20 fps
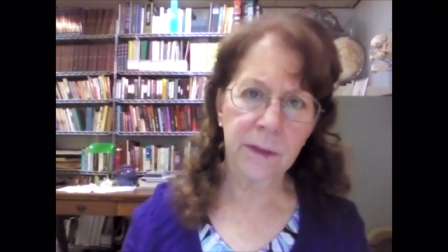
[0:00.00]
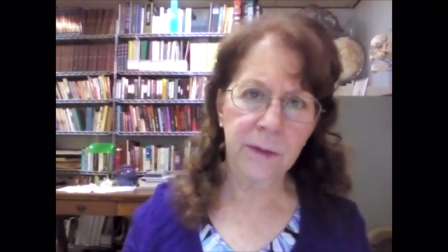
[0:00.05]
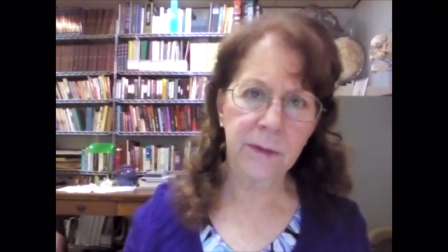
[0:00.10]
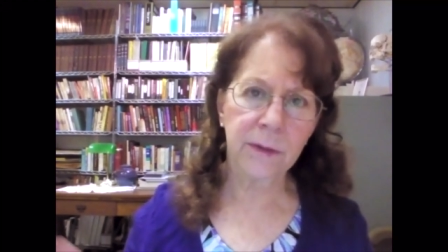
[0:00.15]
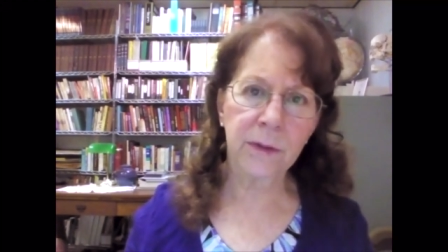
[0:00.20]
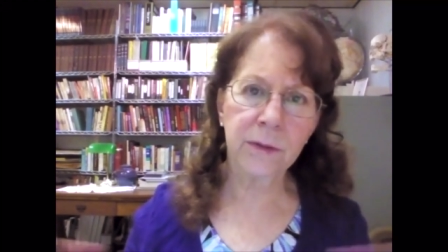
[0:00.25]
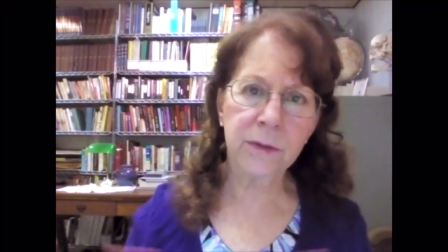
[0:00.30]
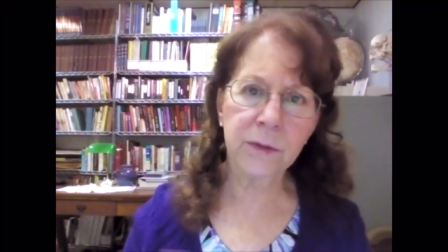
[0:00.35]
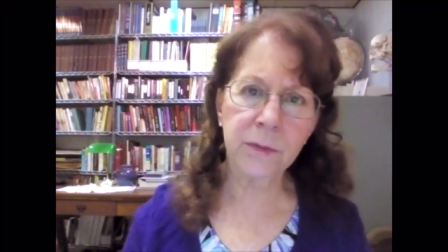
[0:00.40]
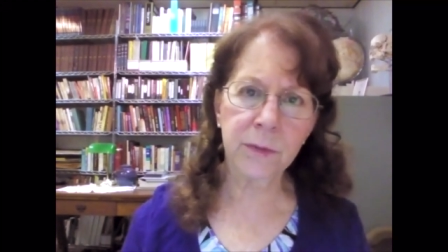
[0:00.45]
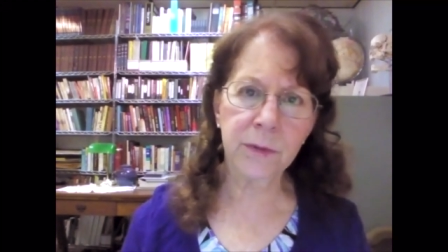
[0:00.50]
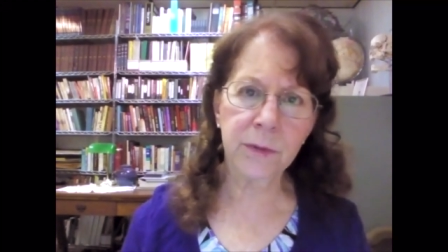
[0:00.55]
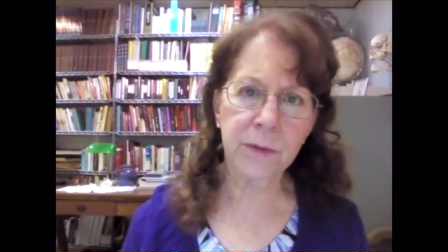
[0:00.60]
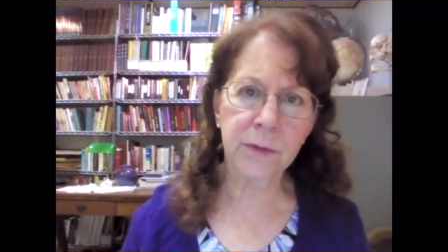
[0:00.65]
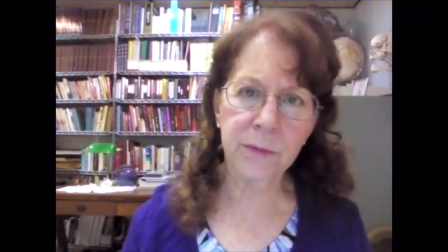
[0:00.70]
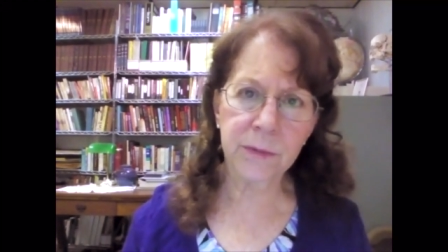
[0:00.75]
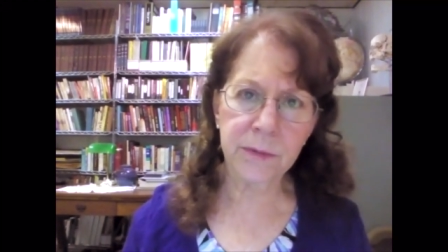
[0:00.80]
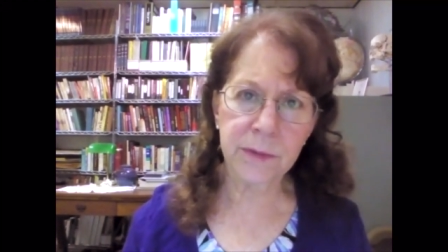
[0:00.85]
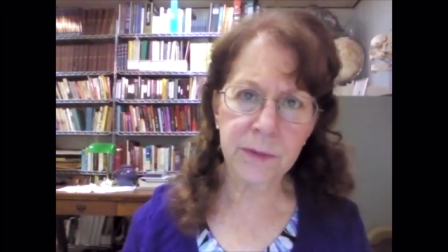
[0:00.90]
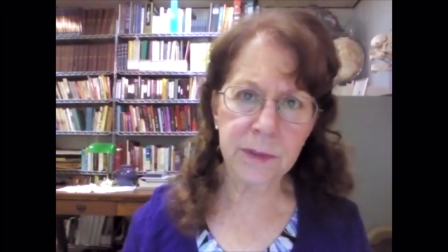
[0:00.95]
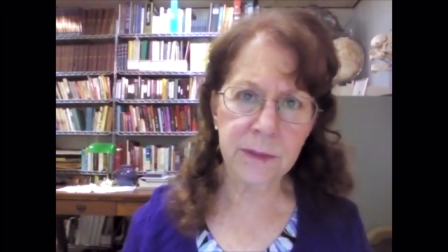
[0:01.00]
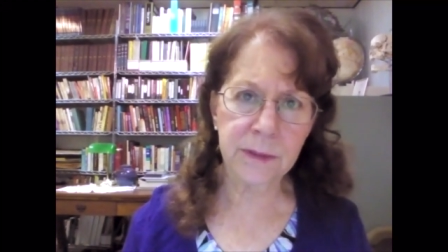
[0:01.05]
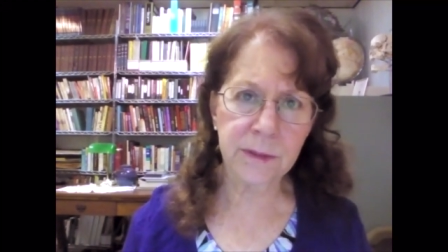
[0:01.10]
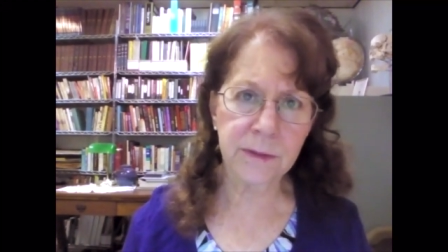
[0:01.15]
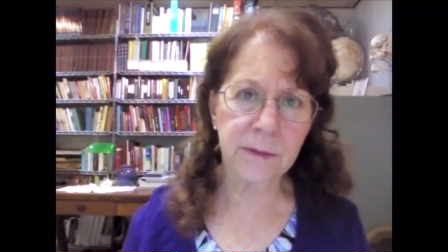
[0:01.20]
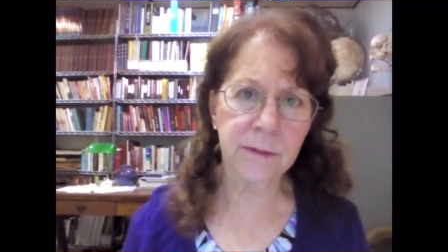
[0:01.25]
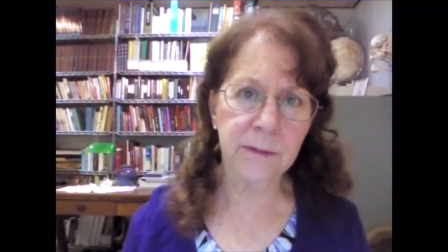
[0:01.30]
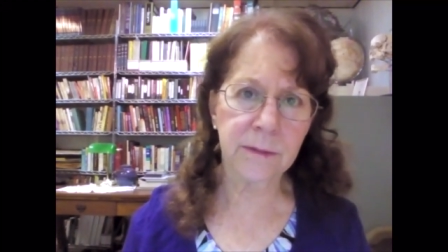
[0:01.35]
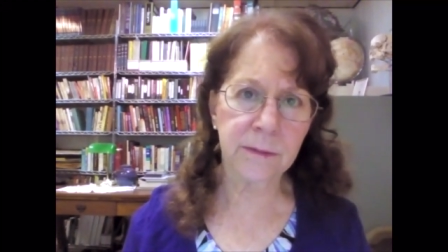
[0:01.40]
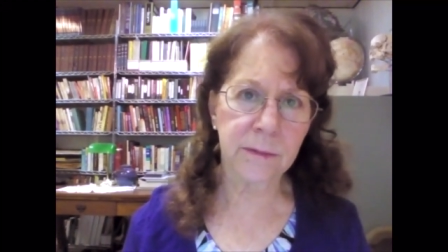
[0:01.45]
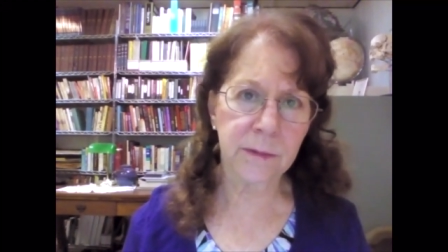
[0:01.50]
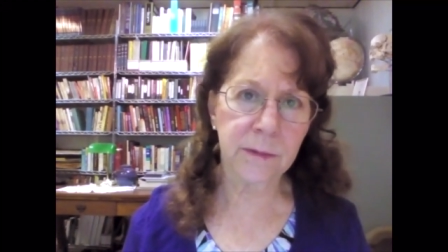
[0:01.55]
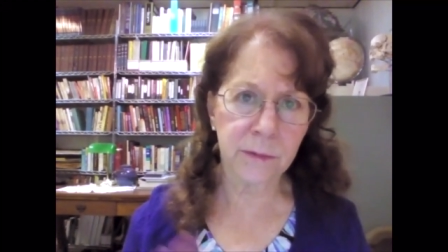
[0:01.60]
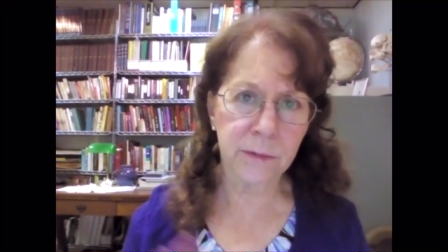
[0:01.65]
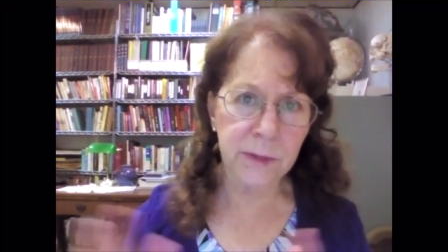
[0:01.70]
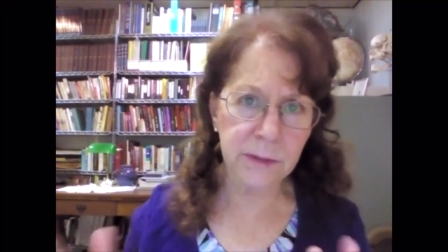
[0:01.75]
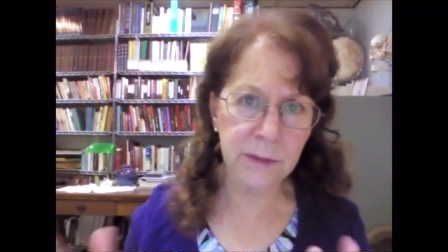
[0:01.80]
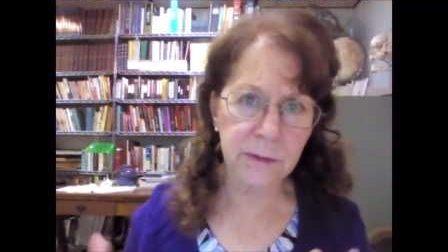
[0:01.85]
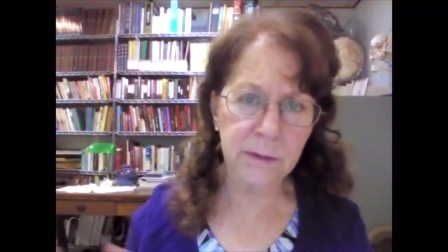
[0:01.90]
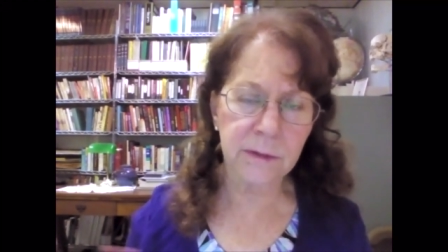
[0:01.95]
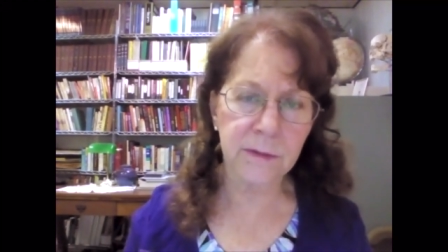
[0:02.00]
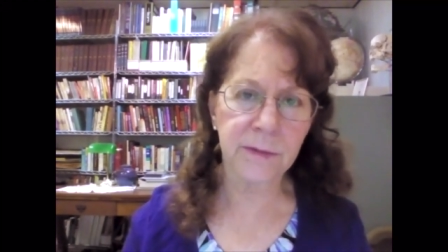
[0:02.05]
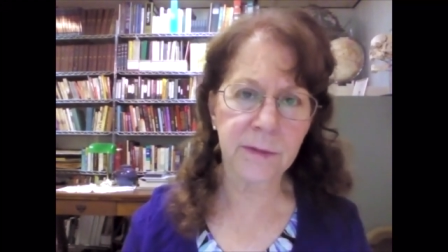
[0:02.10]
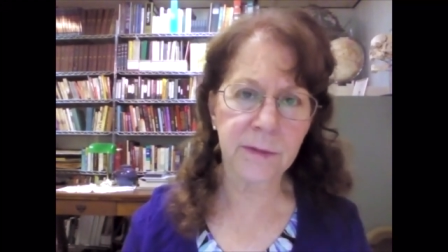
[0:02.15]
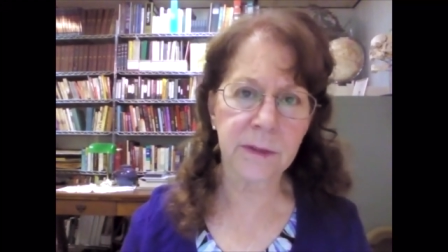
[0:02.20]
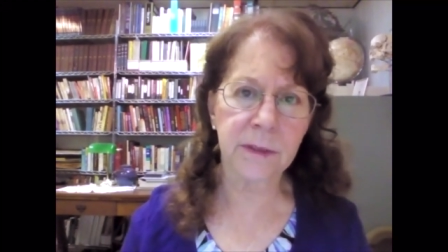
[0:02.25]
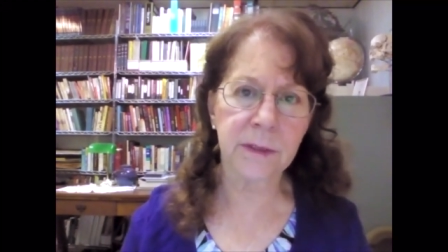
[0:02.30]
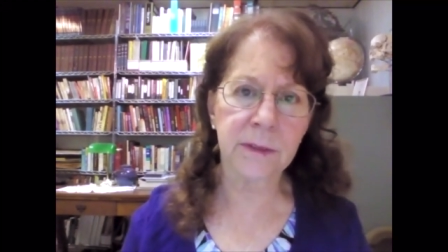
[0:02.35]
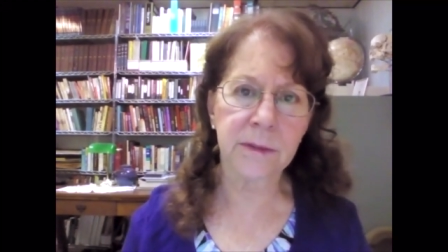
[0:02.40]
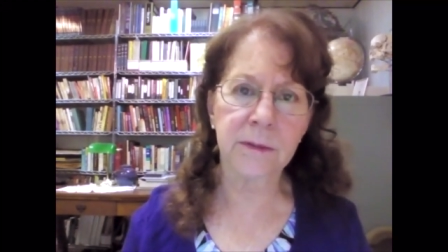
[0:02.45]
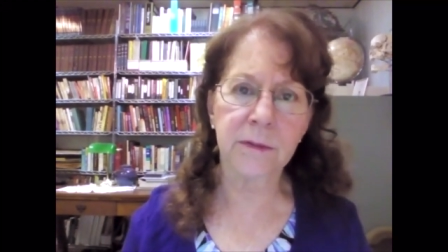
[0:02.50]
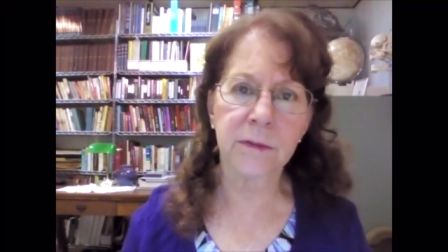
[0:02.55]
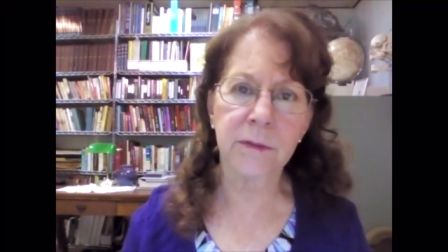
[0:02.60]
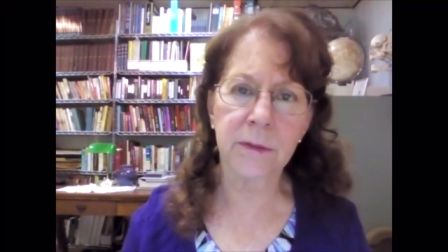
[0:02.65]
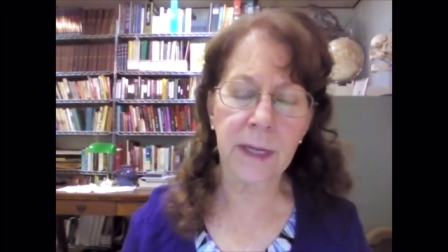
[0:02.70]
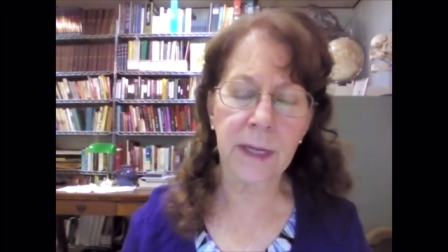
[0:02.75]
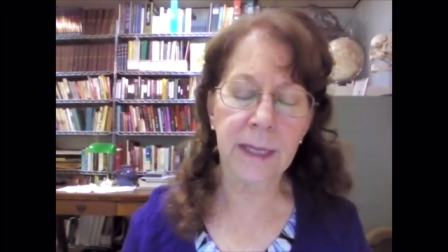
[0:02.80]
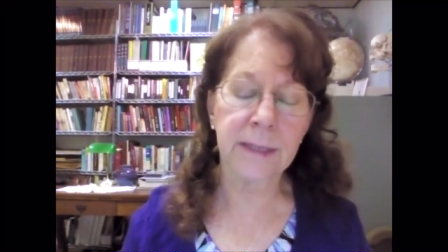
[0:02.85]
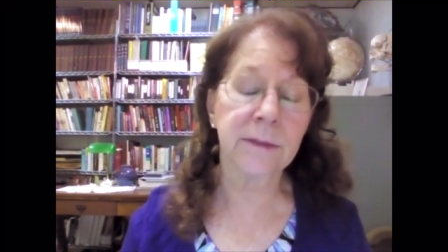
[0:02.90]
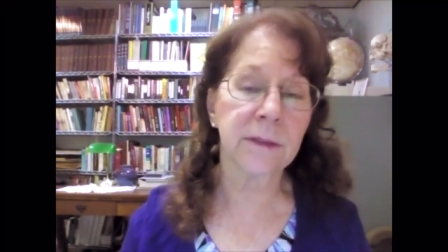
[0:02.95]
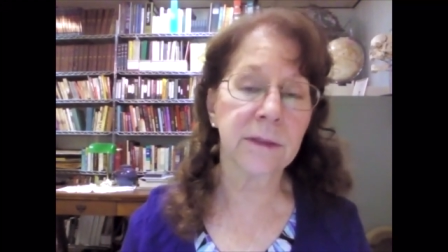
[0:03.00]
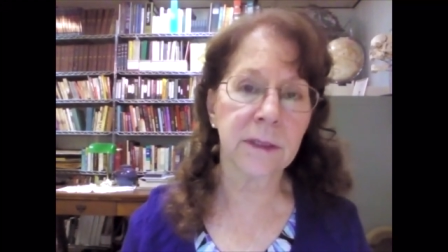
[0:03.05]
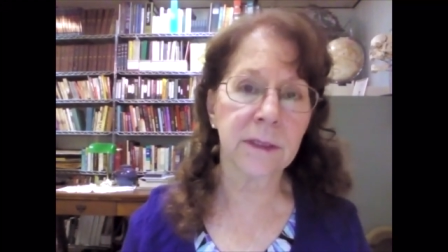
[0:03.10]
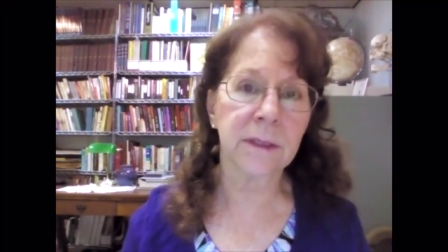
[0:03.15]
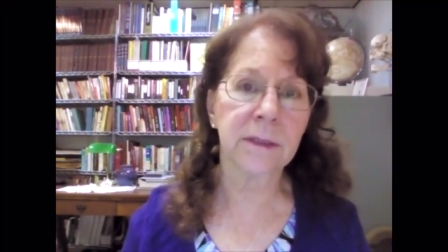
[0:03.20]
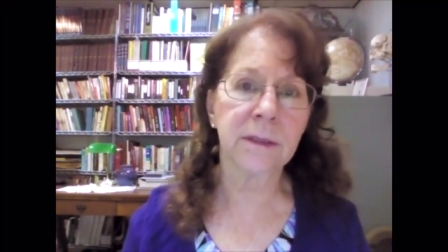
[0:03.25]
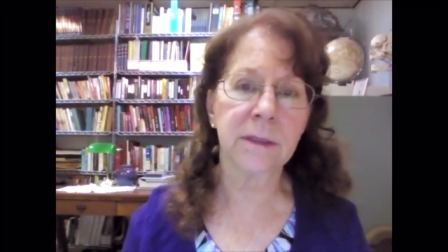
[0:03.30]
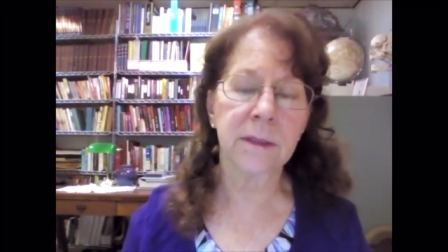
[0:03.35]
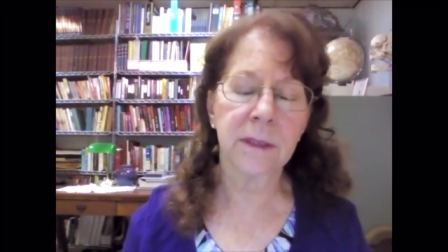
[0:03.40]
Those were the, the reasons for the drastic,